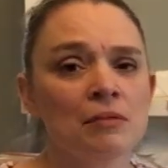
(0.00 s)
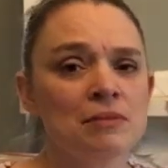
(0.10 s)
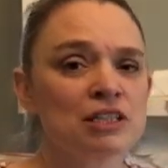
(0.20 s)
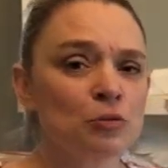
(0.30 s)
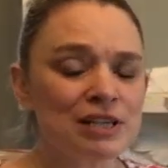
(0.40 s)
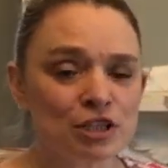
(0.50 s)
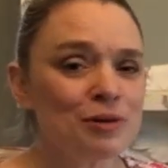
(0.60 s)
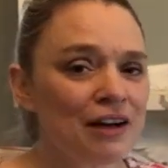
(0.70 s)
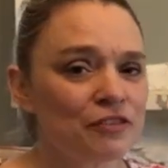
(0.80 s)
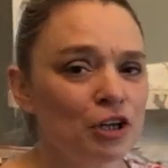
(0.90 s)
So we do
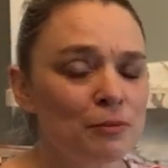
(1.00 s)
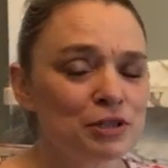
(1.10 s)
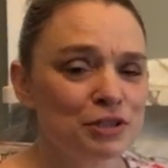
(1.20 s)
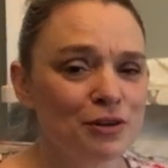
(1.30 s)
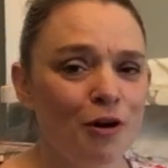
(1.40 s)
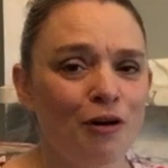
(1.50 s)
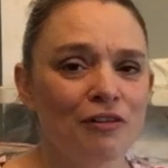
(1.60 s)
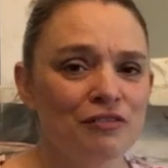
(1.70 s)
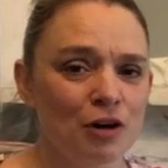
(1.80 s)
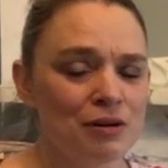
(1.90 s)
have the option
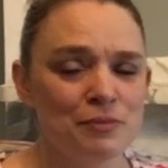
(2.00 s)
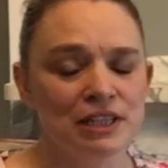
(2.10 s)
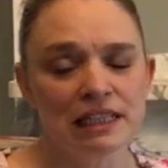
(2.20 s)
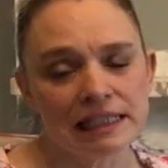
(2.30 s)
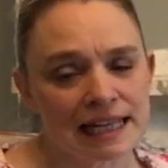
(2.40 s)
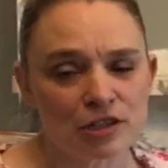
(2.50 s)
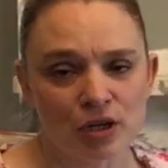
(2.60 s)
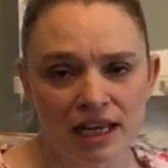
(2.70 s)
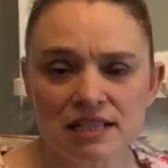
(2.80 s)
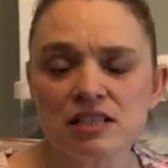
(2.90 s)
of going with an
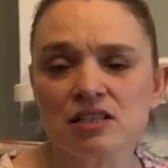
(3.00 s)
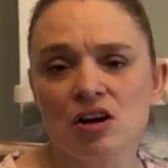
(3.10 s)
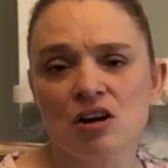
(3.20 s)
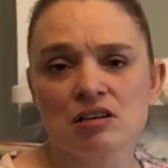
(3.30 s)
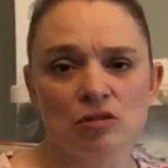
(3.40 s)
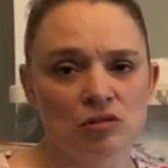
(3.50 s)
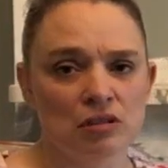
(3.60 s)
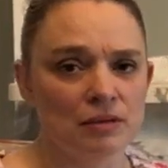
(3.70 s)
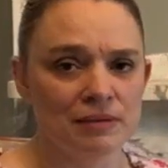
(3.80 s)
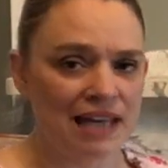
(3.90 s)
electric insert or
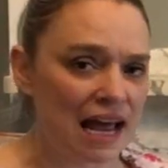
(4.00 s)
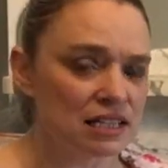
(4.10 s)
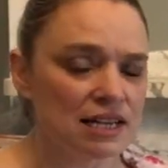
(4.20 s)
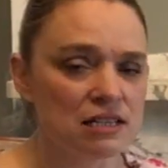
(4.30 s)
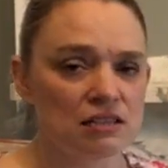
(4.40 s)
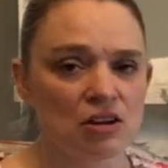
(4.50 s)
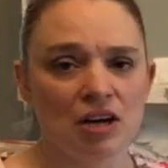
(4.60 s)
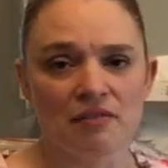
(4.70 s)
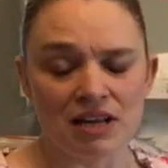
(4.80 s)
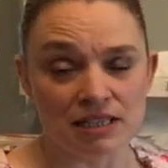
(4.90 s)
a gas insert,
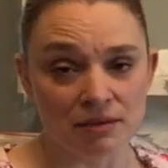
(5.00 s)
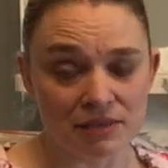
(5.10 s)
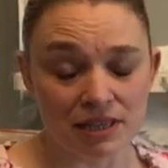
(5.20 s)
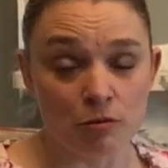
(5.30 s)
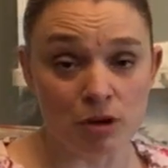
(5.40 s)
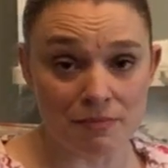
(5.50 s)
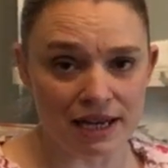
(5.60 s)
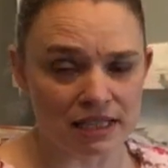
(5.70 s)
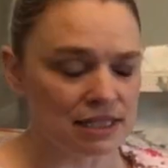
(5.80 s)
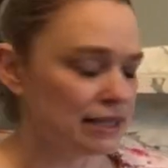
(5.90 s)
and that's something that we may
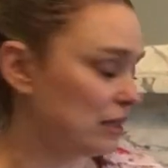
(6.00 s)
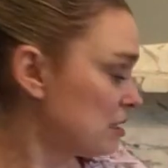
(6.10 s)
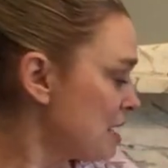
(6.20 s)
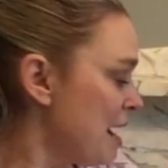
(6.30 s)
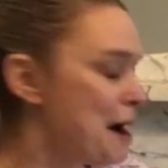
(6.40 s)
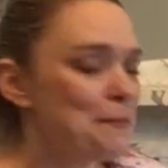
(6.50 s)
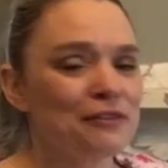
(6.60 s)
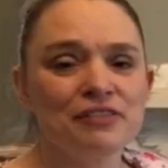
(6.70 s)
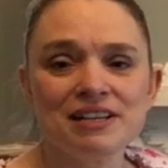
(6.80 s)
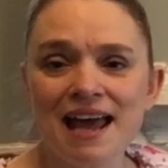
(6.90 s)
consider. But
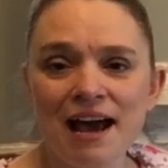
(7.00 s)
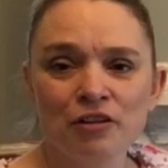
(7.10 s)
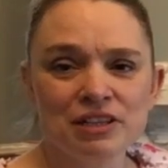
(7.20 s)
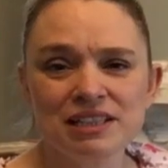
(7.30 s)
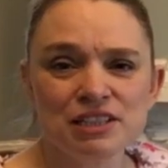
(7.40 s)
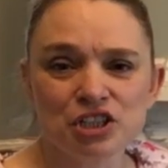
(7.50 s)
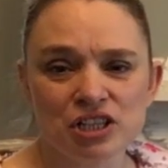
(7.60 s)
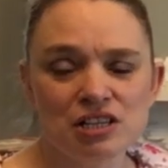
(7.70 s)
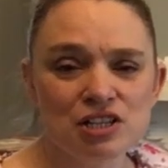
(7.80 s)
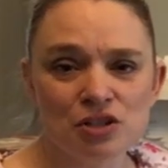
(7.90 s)
for now, this is
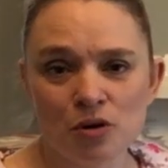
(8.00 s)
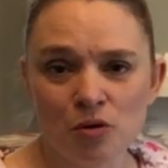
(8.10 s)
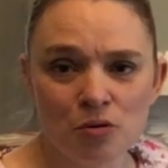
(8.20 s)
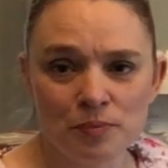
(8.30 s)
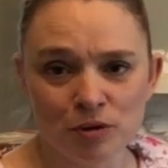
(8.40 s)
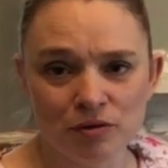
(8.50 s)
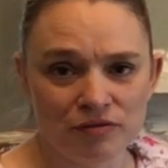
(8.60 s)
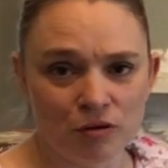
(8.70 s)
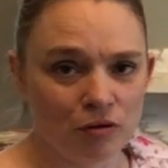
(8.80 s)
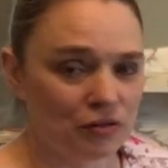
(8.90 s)
just so
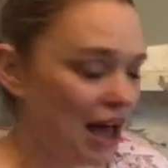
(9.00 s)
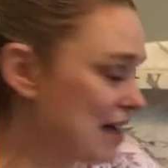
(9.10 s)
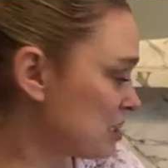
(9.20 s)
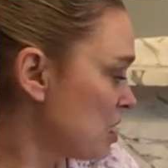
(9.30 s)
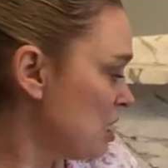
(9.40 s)
beautiful that